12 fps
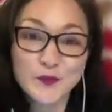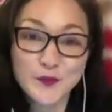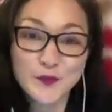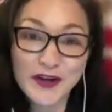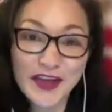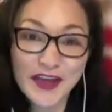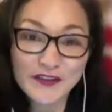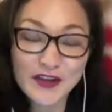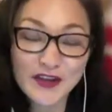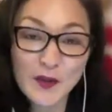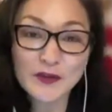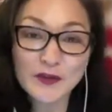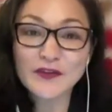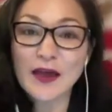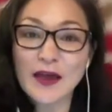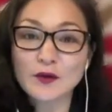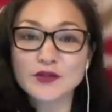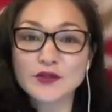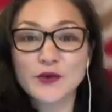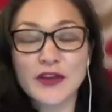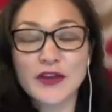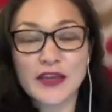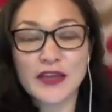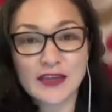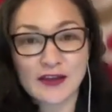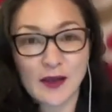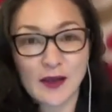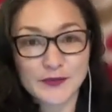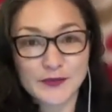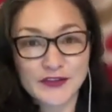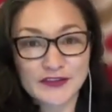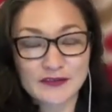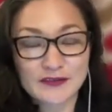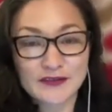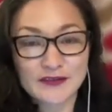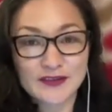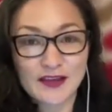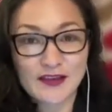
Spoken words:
But I have a couple of outdoor eating options